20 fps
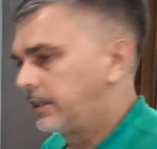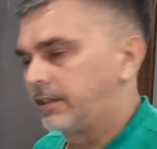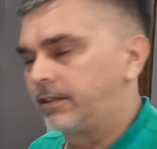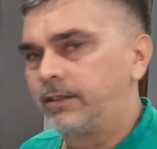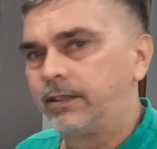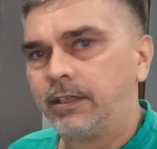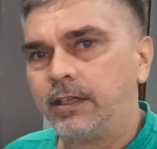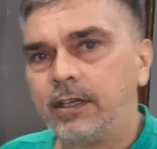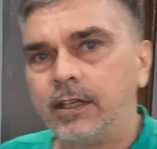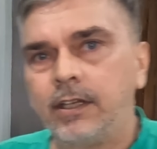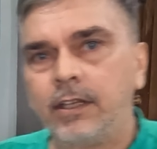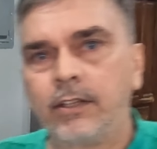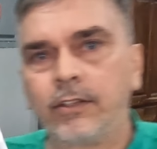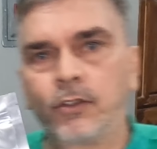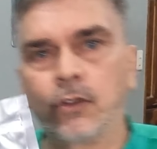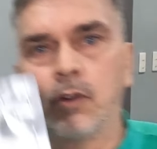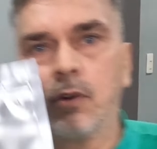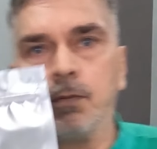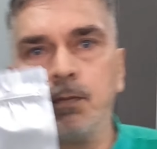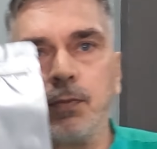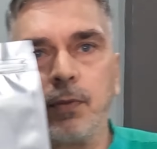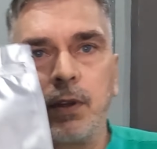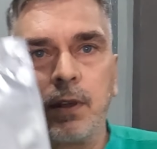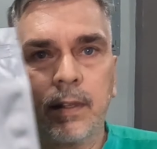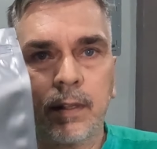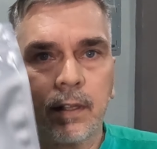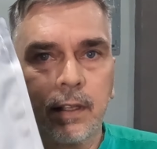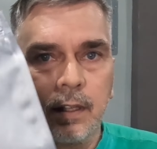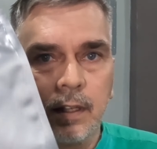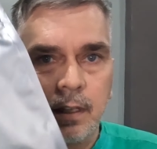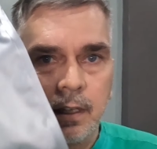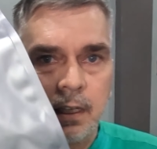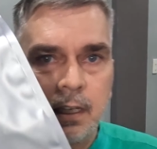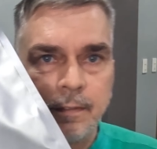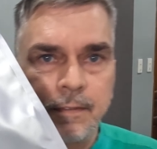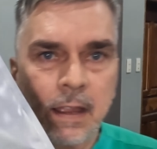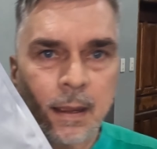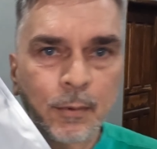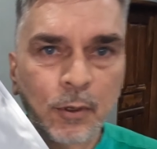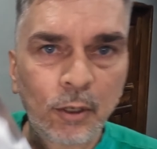So
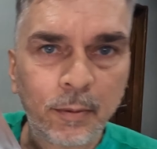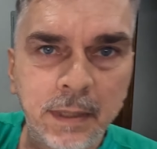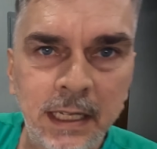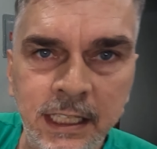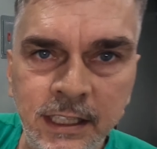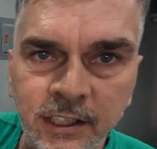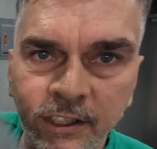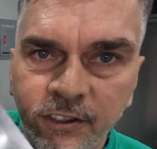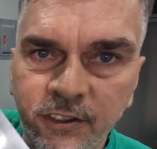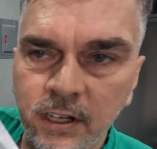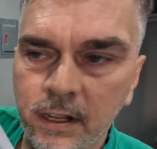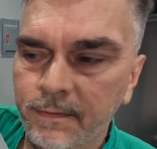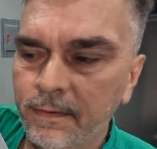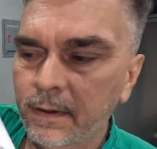if I'm gonna be eating this stuff,